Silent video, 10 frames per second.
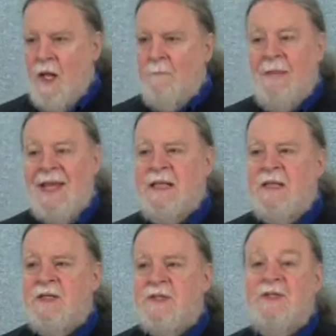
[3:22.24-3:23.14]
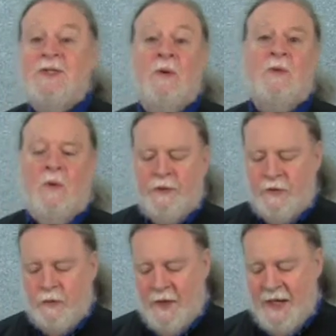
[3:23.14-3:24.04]
Making this
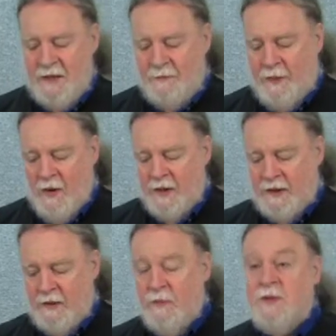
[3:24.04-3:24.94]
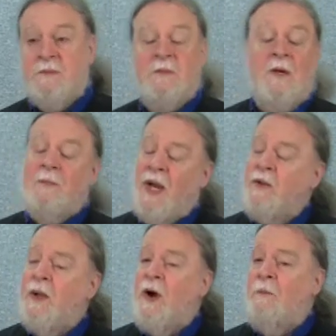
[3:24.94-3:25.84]
so-called grand bargain, which you know, by
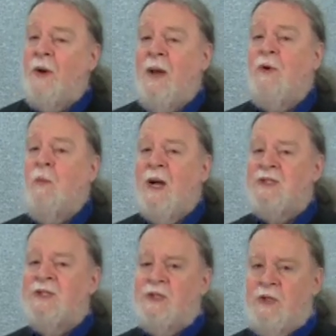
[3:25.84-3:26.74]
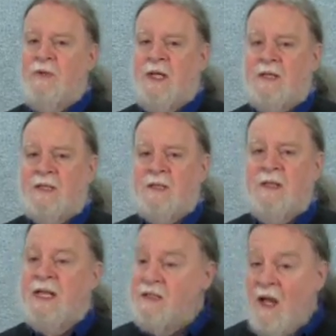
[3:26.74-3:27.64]
the way, Obama wants to do this.
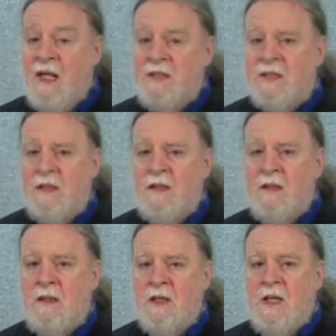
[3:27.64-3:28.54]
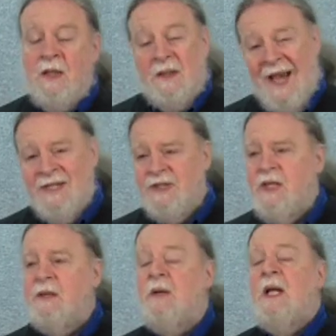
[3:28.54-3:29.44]
He does. Last
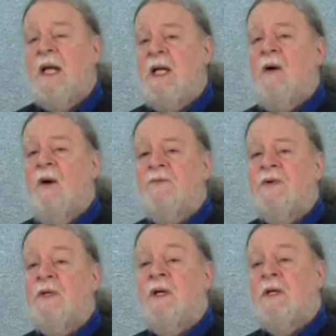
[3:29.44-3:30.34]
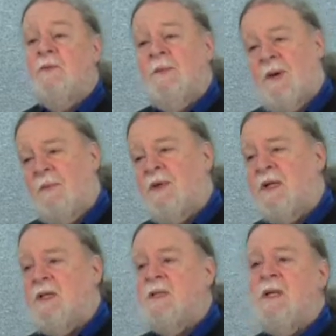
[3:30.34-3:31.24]
year, he offered the
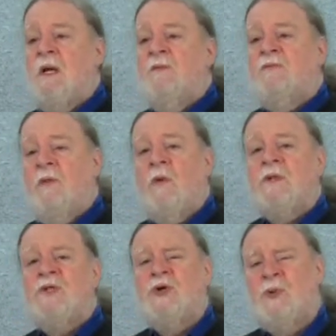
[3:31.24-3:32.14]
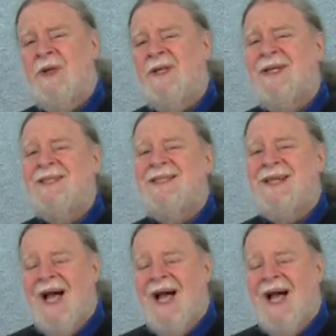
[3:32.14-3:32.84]
Republicans $4 trillion